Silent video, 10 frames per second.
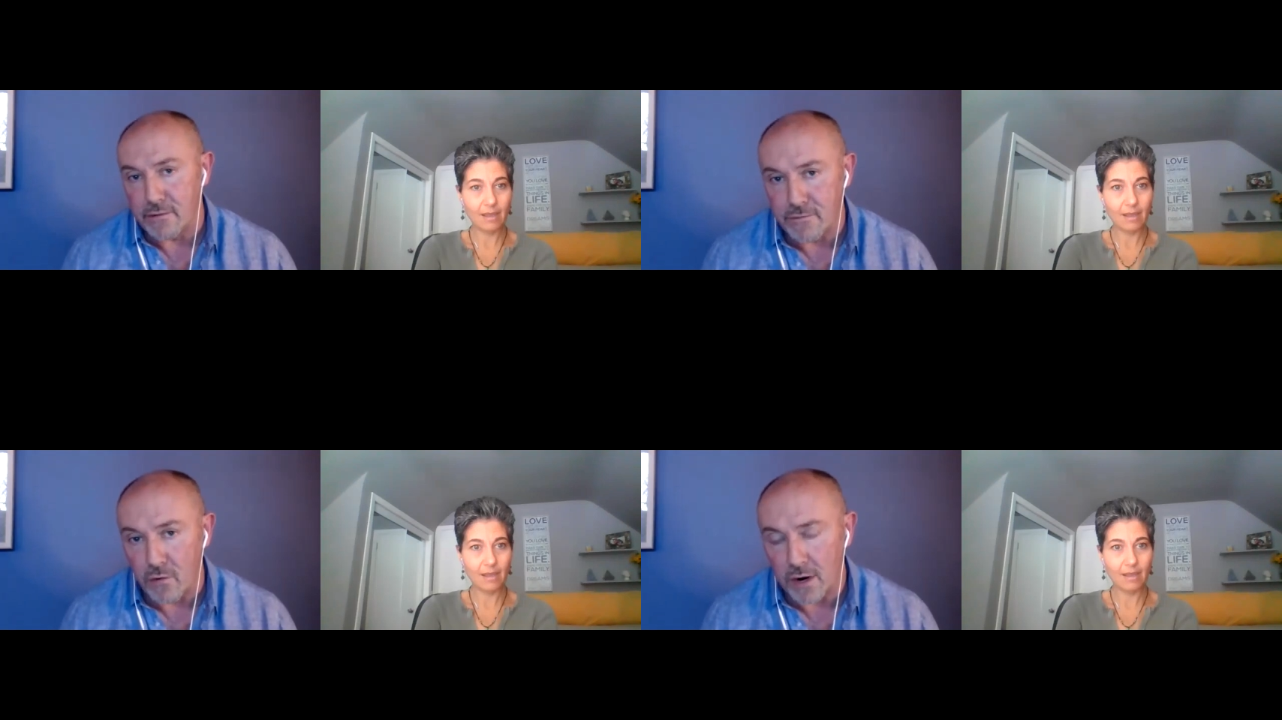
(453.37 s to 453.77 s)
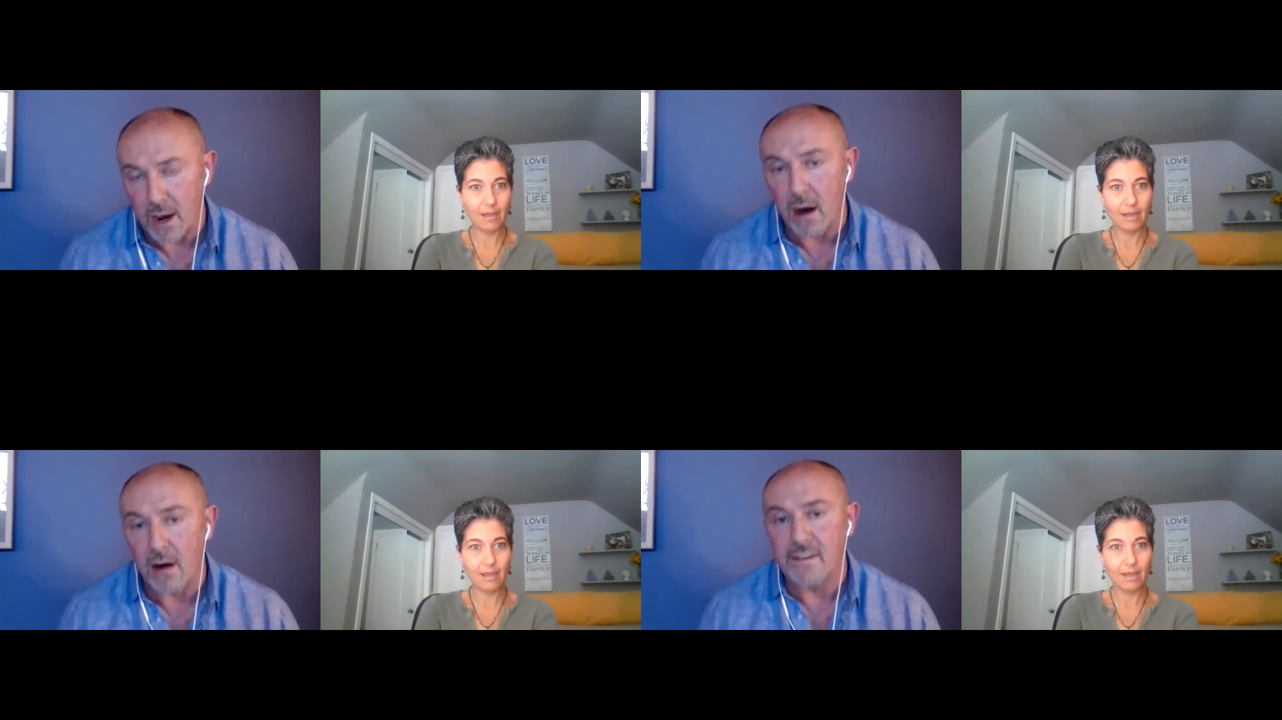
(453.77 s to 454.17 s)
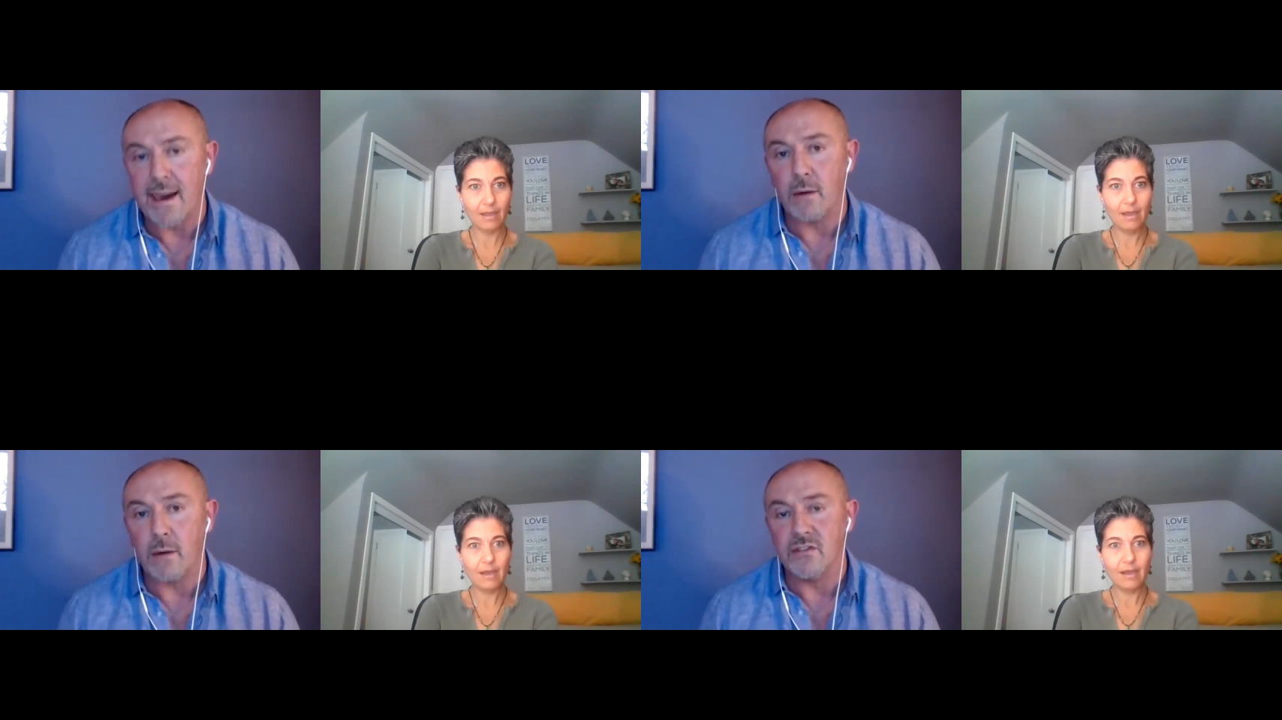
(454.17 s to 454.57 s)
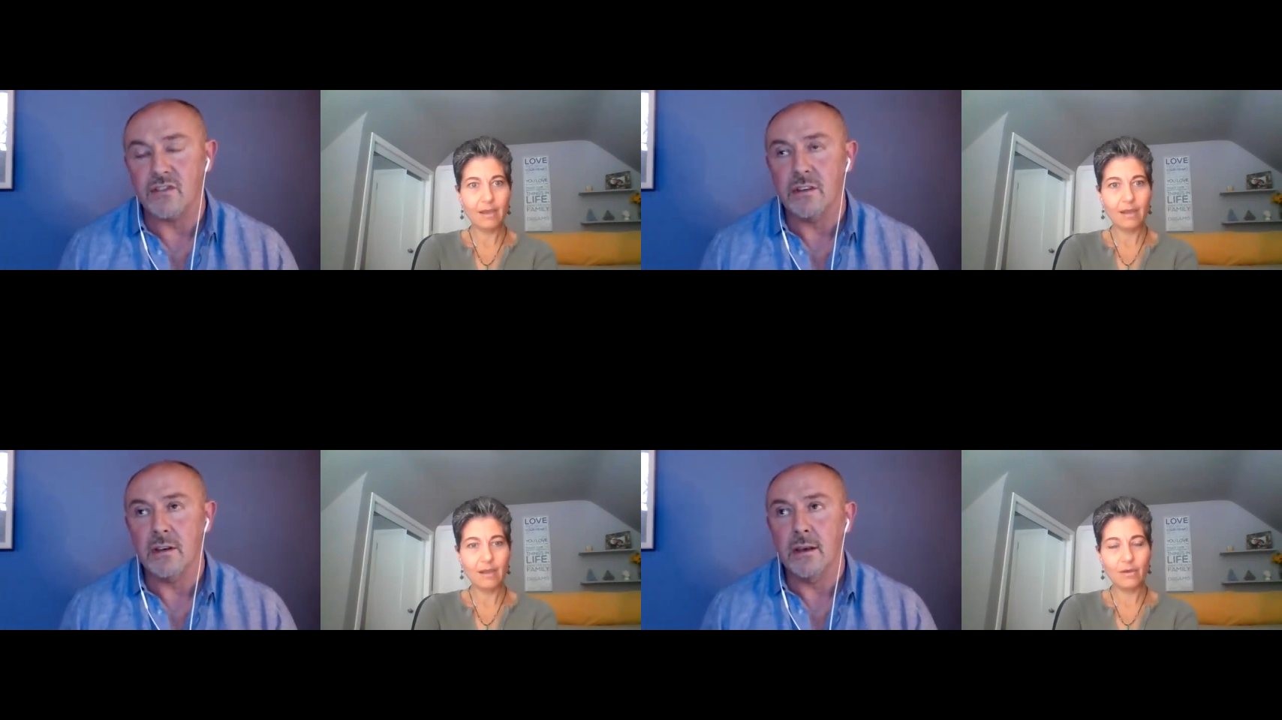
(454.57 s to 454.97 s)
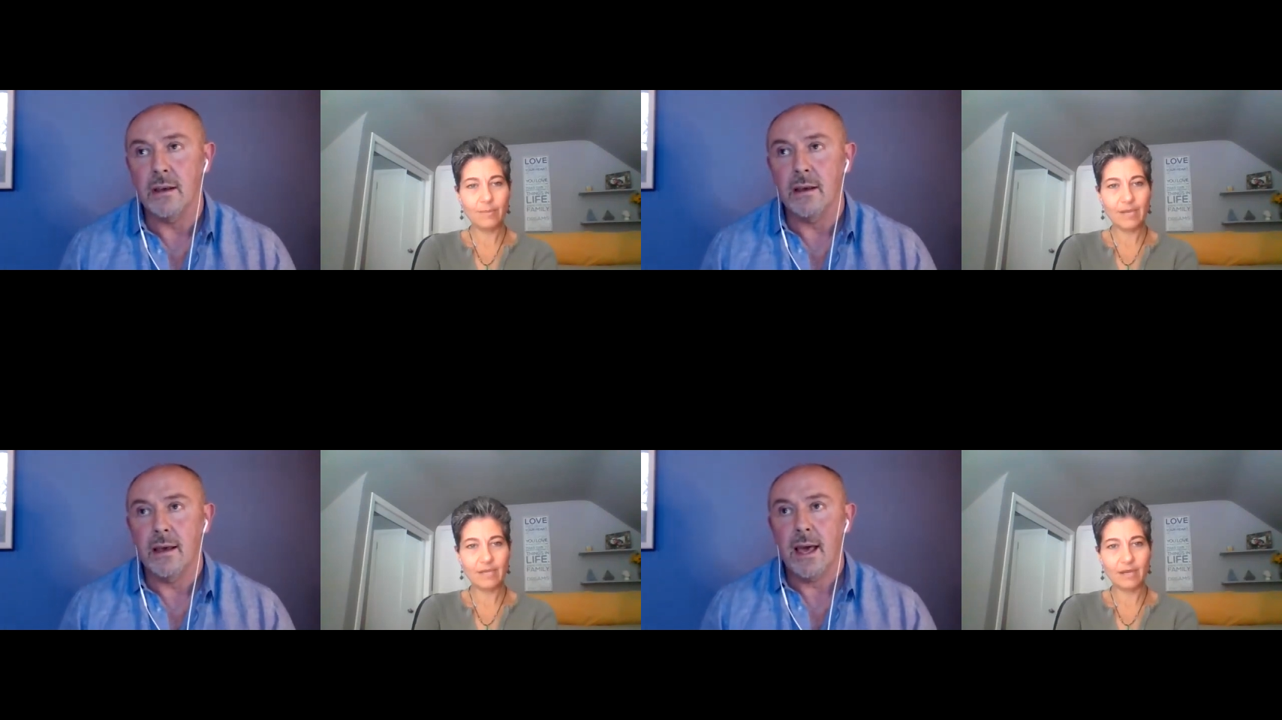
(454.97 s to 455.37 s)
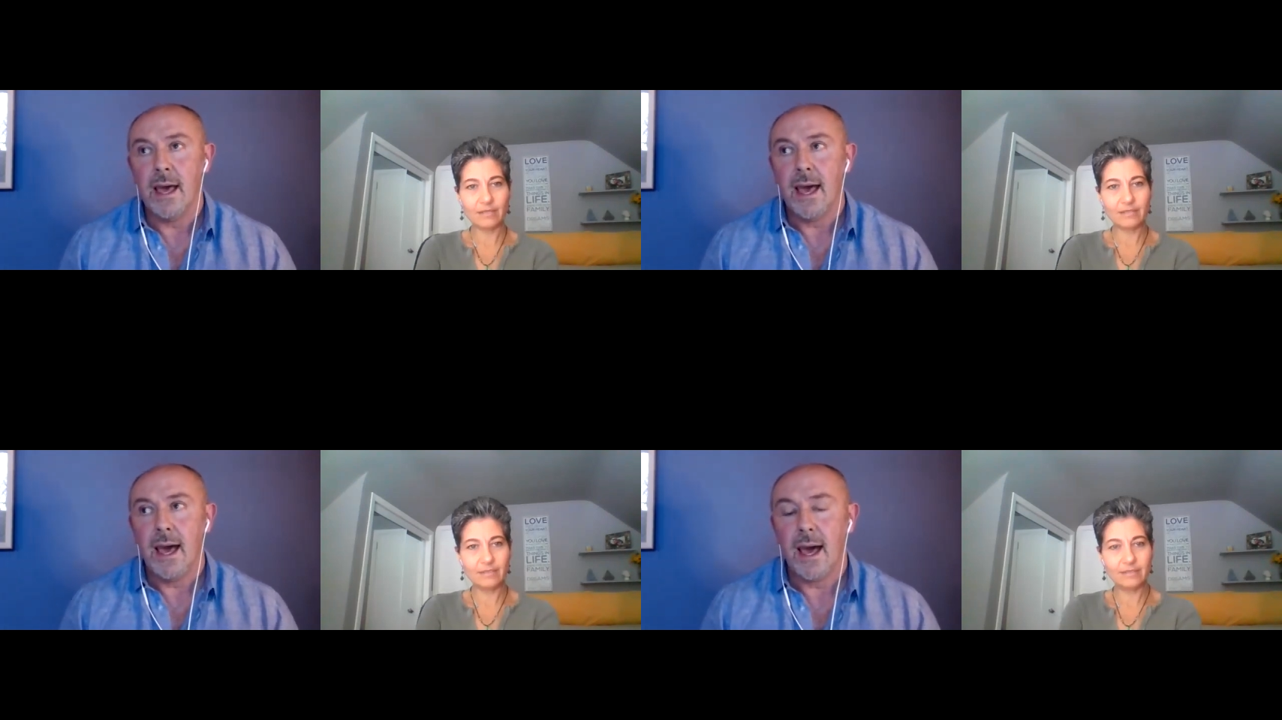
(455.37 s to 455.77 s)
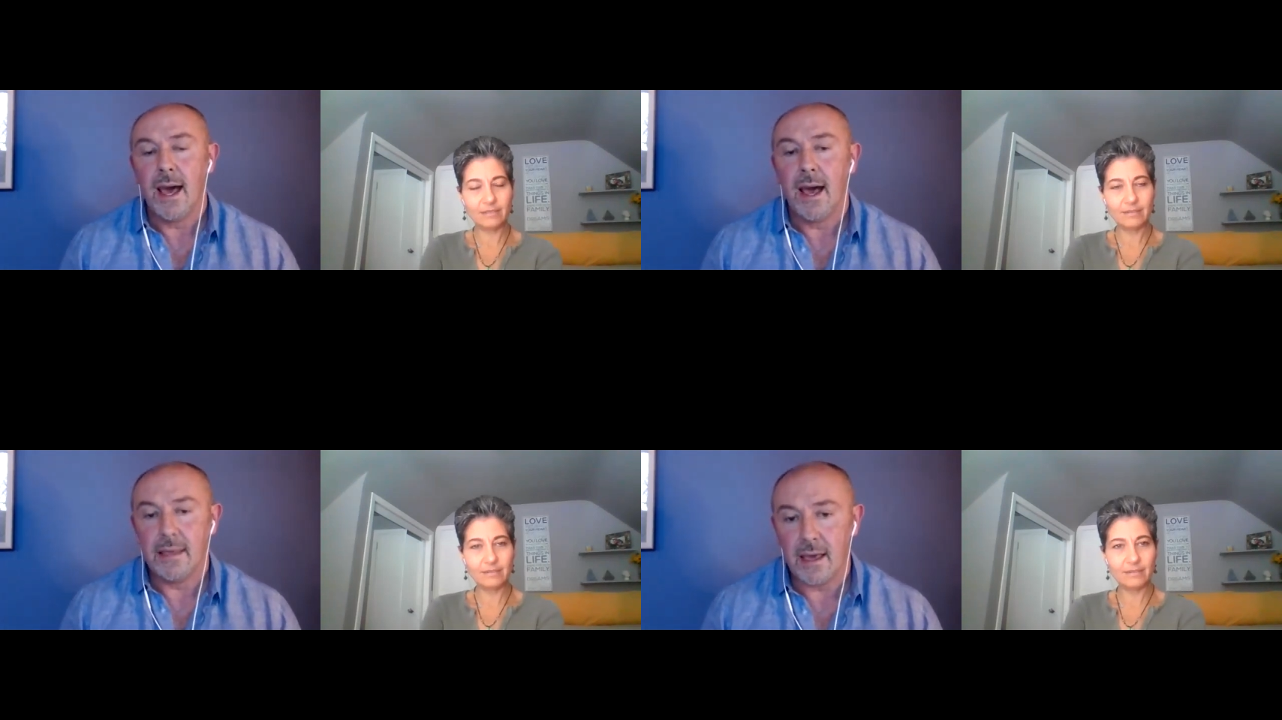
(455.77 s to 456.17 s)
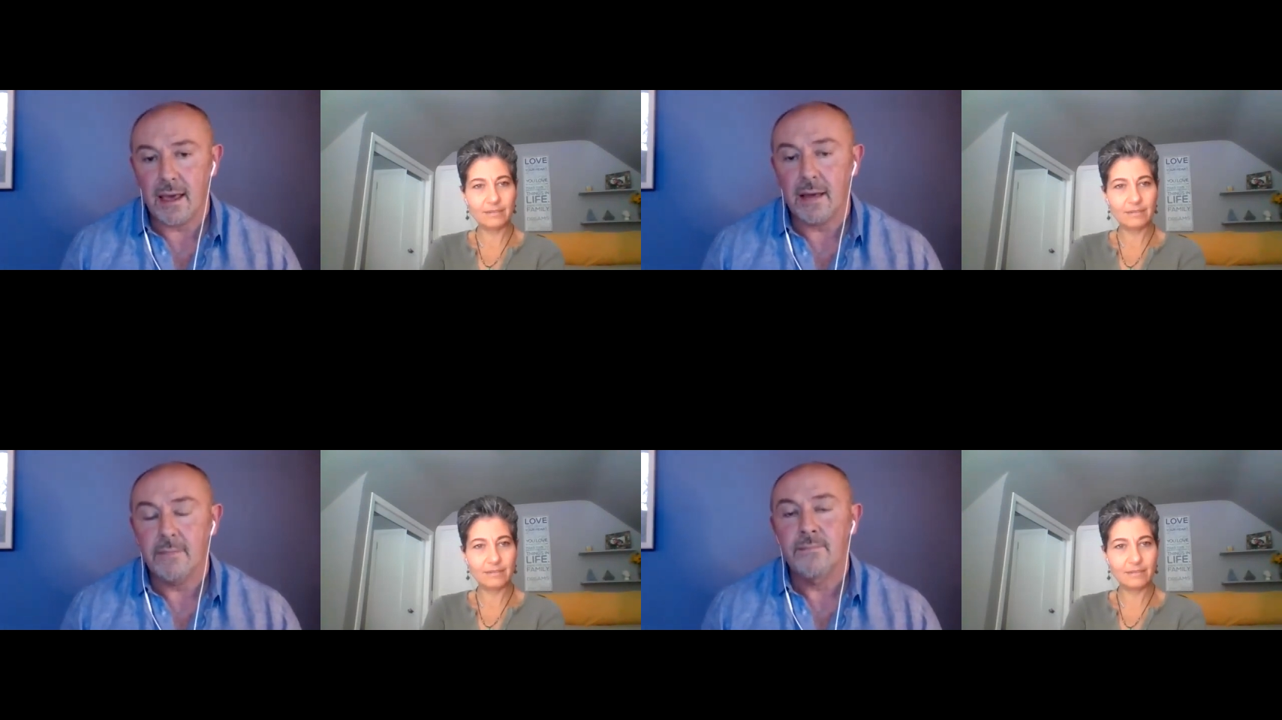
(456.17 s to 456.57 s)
Speaker 1: for four and a half hours.
Speaker 2: Oh my God.
Speaker 1: Yeah.